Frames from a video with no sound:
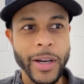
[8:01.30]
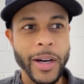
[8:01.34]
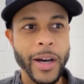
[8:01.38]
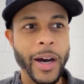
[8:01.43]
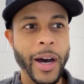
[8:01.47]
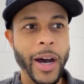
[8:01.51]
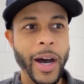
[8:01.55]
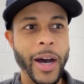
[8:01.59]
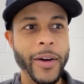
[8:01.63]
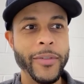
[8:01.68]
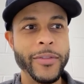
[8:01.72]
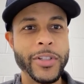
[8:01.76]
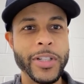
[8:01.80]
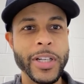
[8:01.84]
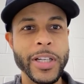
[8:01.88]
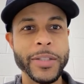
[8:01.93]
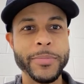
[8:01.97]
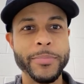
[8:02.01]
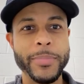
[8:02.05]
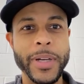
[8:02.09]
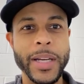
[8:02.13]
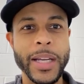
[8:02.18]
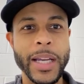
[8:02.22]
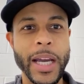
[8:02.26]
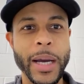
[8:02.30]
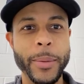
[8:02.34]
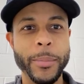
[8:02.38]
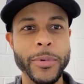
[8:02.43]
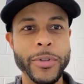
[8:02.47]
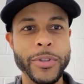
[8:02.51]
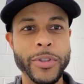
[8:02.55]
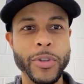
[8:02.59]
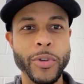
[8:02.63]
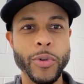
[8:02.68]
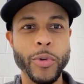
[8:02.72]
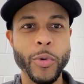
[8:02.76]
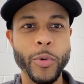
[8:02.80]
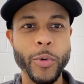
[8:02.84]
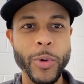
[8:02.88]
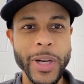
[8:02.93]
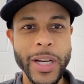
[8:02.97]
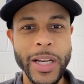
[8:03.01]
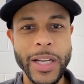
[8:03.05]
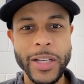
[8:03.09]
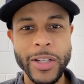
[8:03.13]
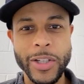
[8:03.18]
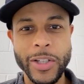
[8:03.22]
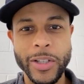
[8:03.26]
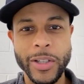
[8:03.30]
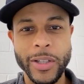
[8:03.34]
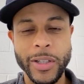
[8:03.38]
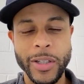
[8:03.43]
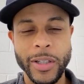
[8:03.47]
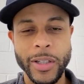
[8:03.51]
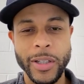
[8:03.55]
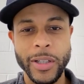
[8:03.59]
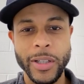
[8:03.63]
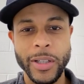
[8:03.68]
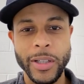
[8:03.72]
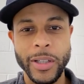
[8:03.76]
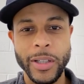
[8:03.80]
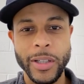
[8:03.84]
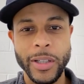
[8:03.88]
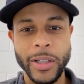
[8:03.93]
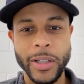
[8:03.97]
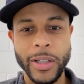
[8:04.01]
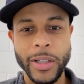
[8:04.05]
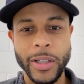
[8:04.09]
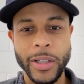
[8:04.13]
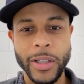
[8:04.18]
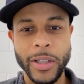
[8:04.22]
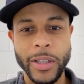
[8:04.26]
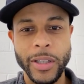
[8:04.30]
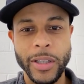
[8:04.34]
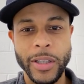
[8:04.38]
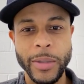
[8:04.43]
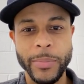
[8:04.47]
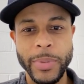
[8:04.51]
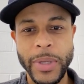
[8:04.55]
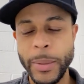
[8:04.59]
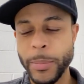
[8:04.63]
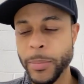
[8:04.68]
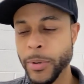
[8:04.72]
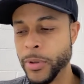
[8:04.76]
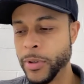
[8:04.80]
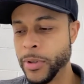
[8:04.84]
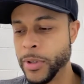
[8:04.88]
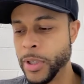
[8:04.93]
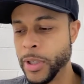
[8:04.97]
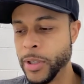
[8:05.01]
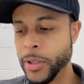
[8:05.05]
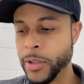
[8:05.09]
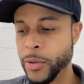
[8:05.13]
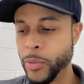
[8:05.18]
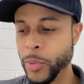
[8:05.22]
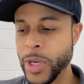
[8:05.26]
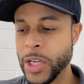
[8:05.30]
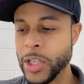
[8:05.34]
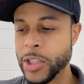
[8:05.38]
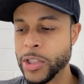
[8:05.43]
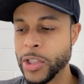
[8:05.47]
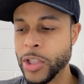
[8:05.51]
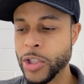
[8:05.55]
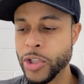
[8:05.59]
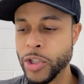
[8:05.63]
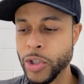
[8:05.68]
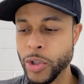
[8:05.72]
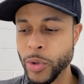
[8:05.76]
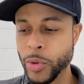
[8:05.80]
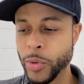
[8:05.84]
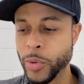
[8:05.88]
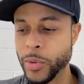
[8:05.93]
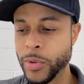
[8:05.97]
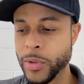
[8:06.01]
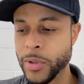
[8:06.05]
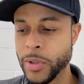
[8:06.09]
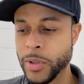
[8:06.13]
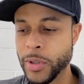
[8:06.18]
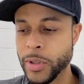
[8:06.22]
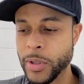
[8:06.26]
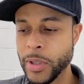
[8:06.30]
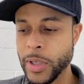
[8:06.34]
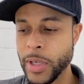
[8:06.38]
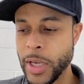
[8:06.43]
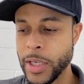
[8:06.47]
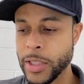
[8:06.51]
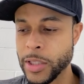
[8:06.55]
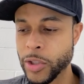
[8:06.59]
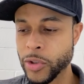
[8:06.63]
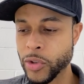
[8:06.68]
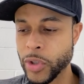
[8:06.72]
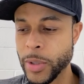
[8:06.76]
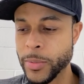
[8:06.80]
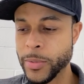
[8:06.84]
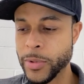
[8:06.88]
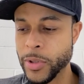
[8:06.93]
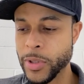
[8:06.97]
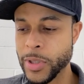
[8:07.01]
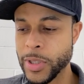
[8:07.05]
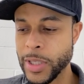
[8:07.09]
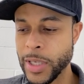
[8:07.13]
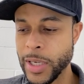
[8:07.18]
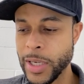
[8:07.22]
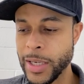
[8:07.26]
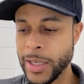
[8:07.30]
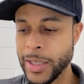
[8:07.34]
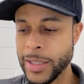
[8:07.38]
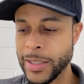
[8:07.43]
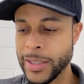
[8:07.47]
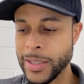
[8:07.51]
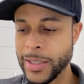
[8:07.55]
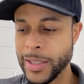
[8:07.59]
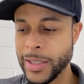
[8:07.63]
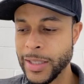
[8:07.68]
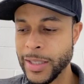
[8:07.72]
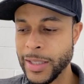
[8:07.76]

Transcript: of just being able to reach the people that reached the Jews. As the scripture says,